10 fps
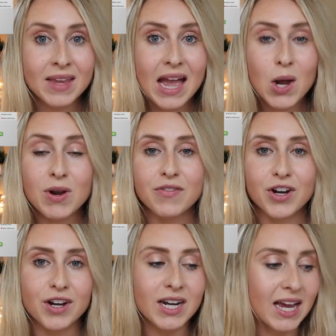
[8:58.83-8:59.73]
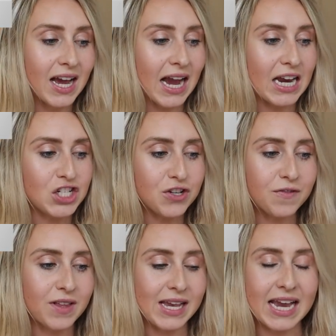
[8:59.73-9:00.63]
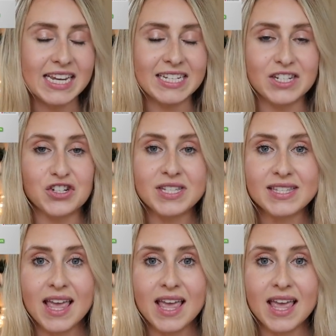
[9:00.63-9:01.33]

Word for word: However, I do feel like I need to just